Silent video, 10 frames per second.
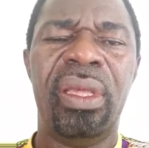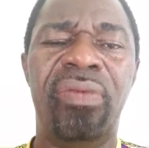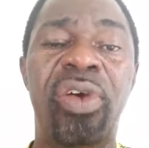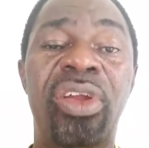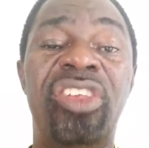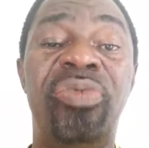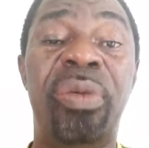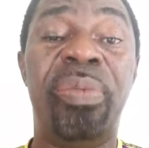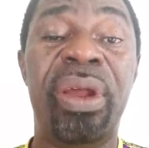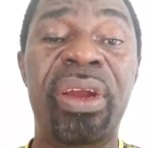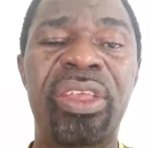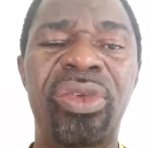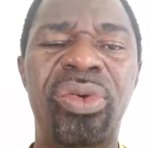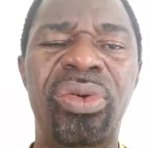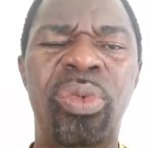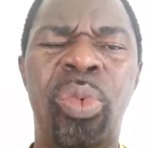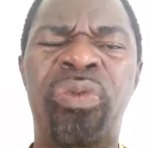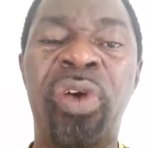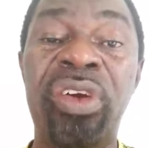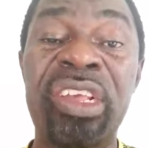If God is preparing you,
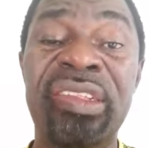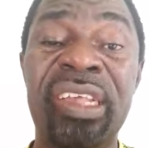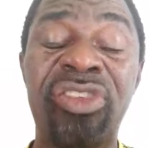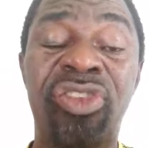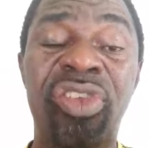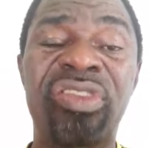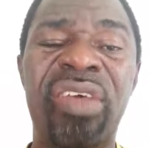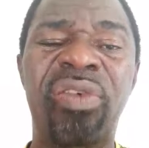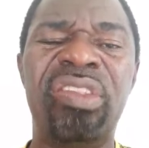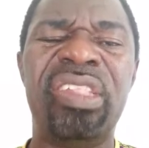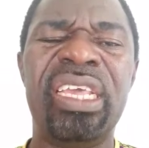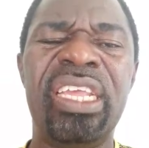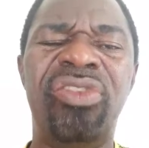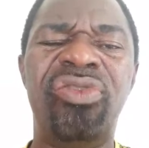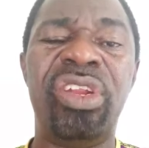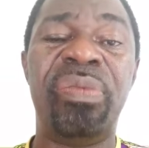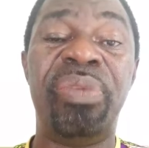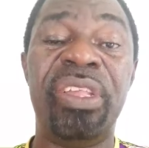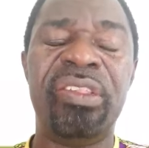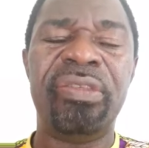for instance, Joseph was taken through the
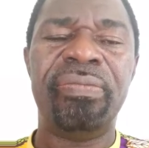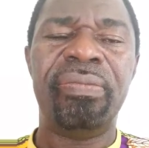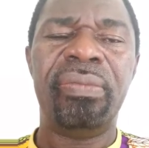pit